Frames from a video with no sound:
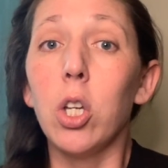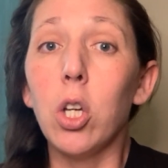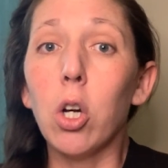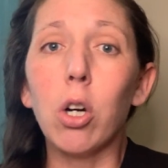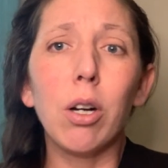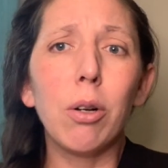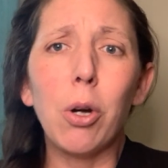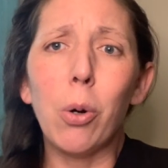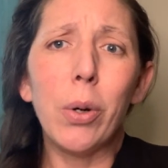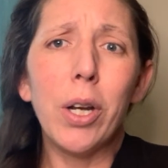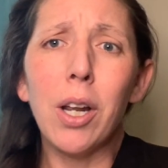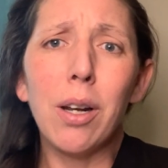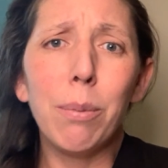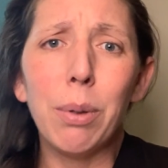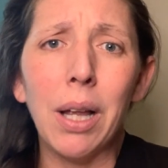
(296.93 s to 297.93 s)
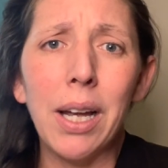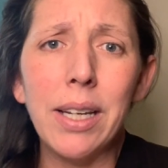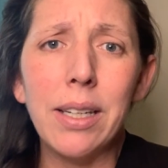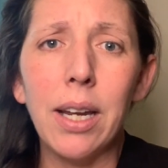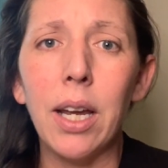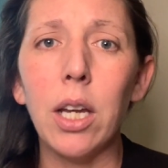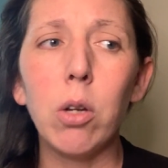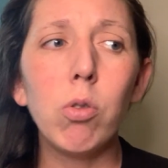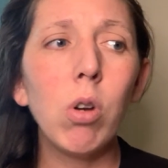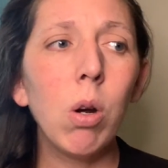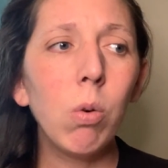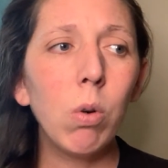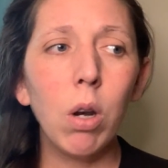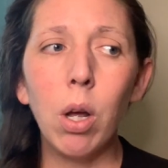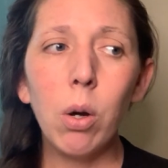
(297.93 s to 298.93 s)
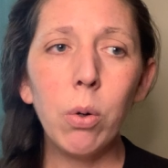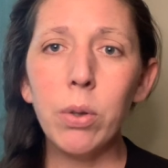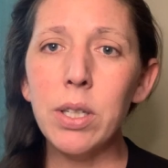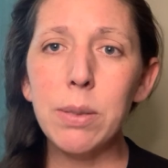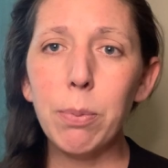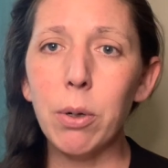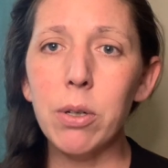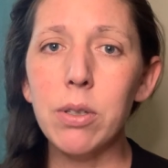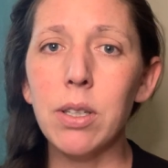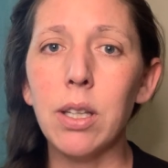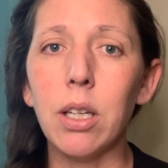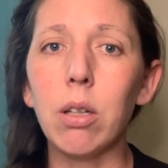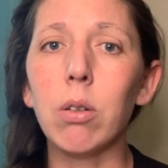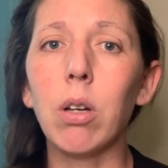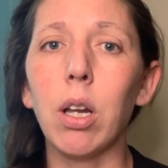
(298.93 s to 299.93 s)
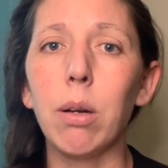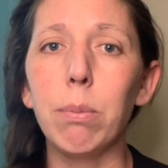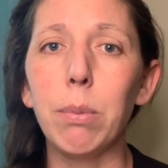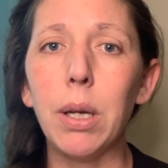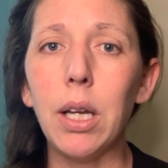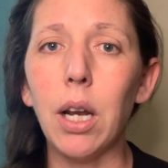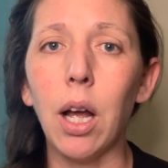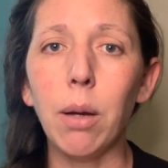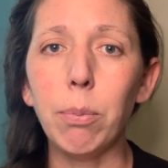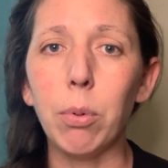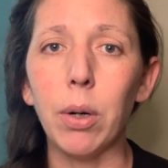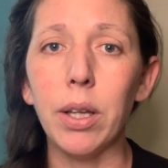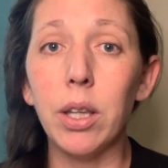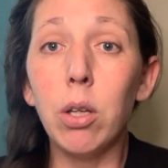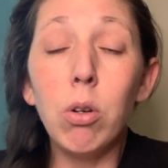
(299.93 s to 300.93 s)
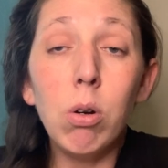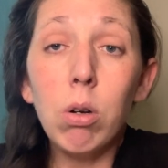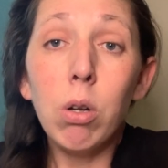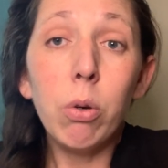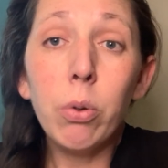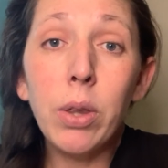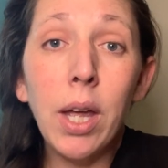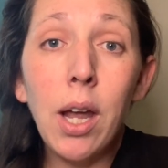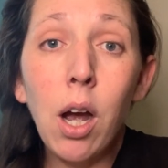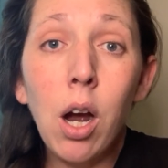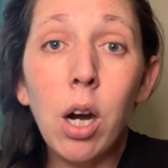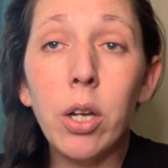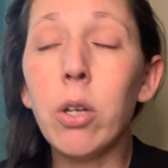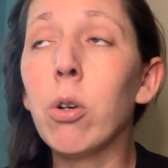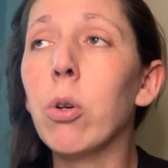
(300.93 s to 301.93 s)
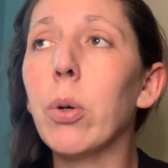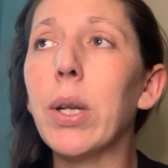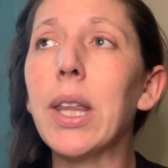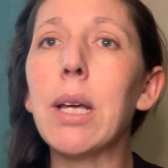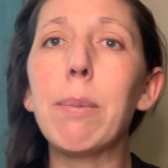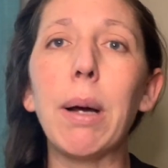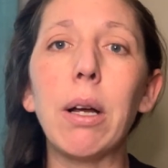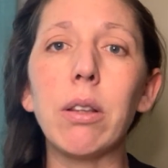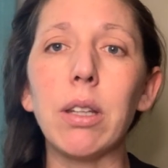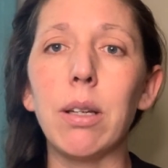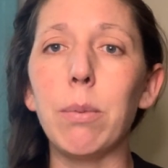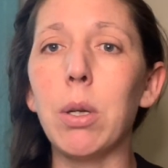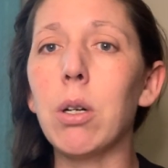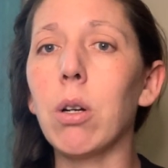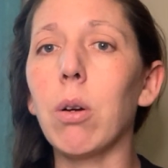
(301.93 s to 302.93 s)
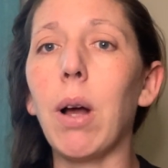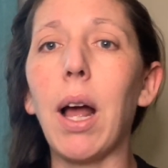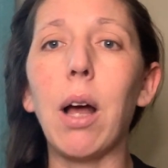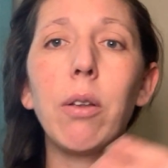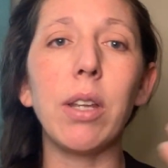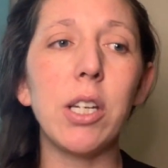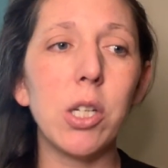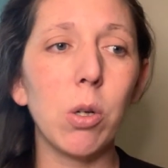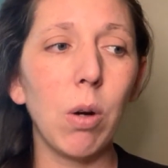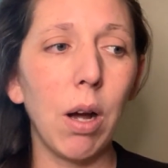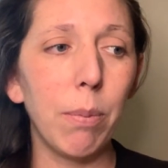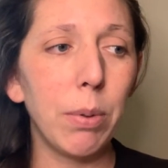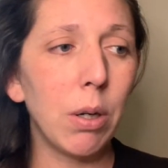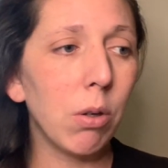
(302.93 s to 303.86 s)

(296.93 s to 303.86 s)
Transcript: You're going on a blind date. You don't know this person that you're going to meet up with. You don't know who they are. You don't know anything about them. You don't know how they show up.